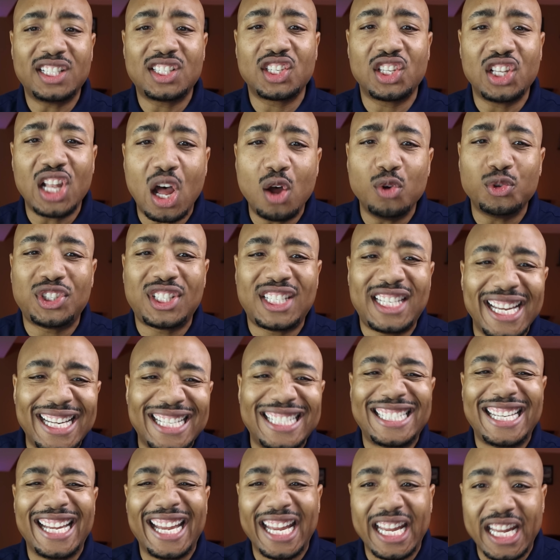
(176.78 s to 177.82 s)
This low
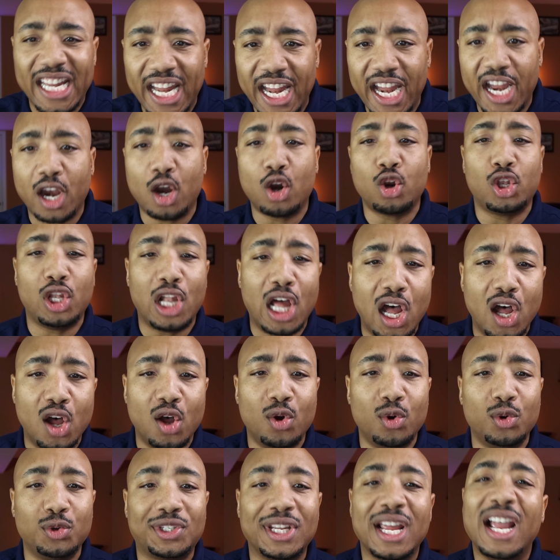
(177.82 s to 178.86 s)
60 year
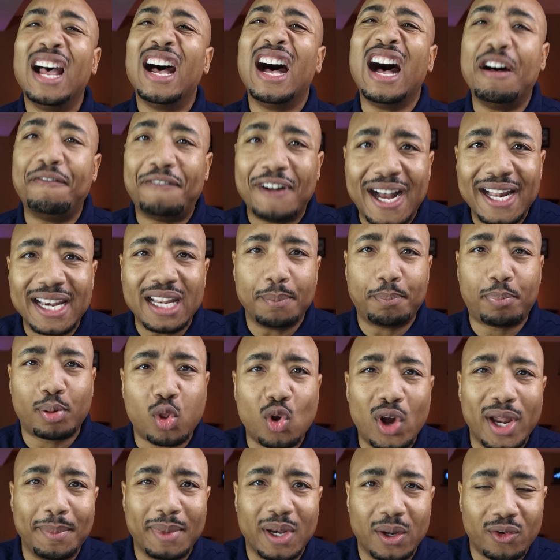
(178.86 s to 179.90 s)
lows of
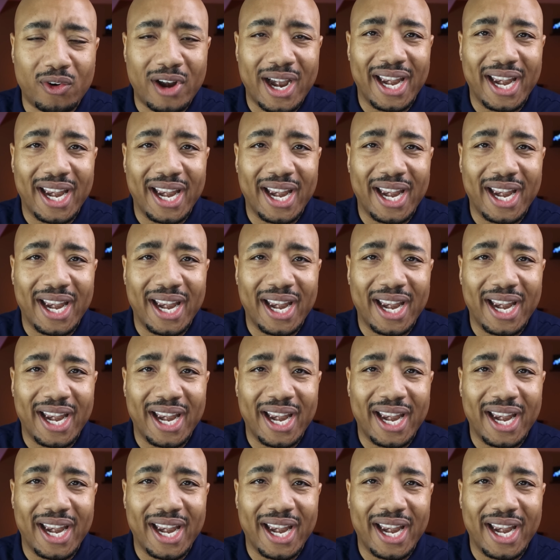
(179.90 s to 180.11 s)
unemployment